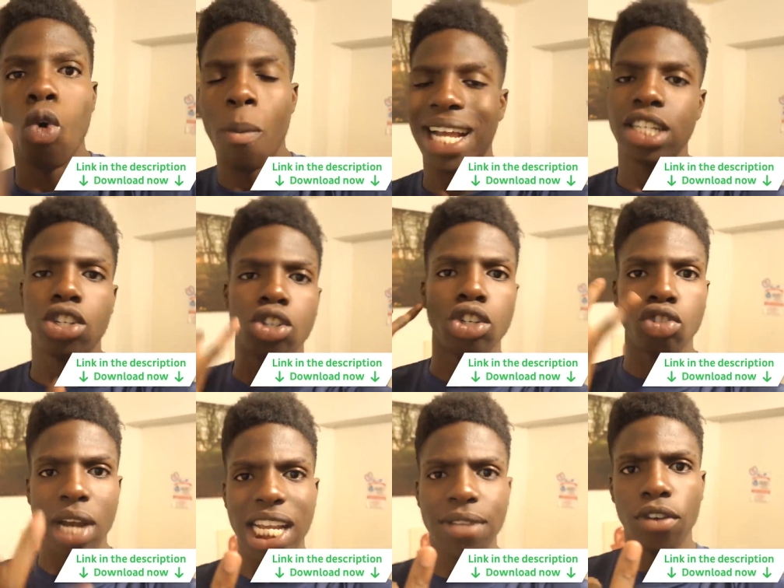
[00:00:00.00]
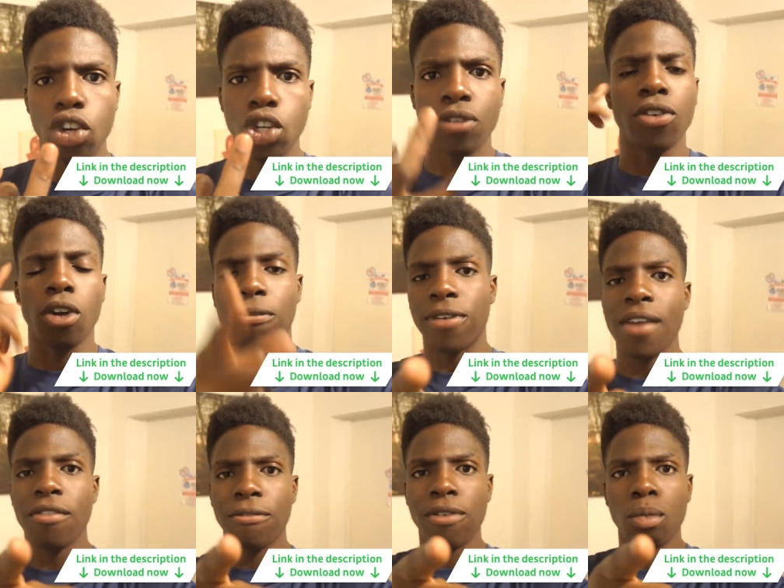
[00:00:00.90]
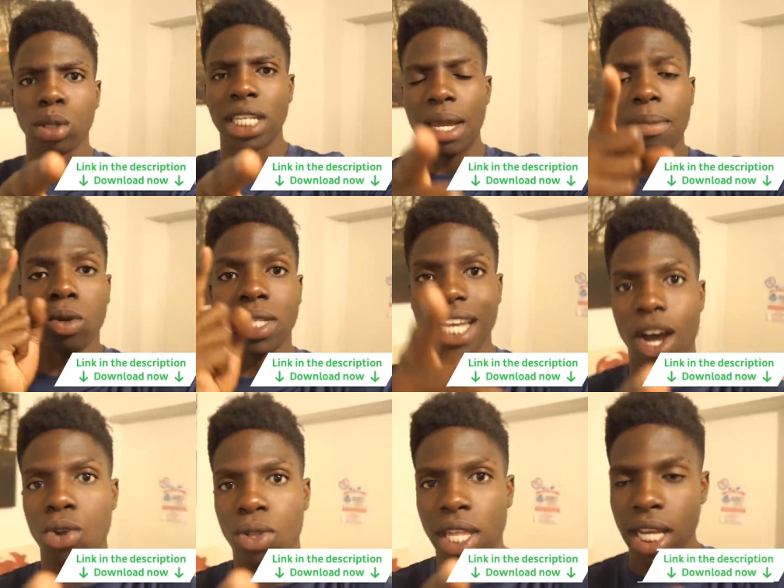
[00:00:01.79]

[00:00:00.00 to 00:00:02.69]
All match news, transfer news for your favourite football team. It will tell you